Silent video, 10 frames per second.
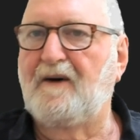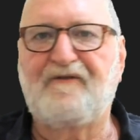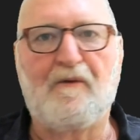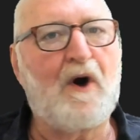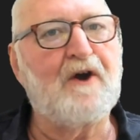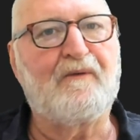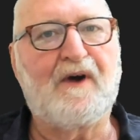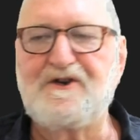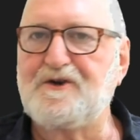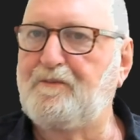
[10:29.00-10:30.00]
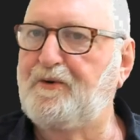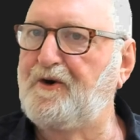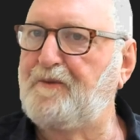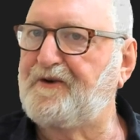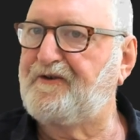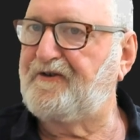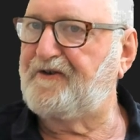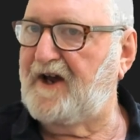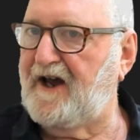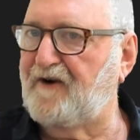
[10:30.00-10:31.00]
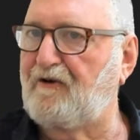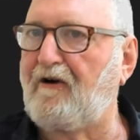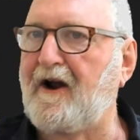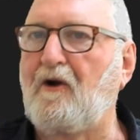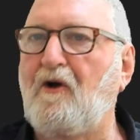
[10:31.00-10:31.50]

for motivation purposes, to have a great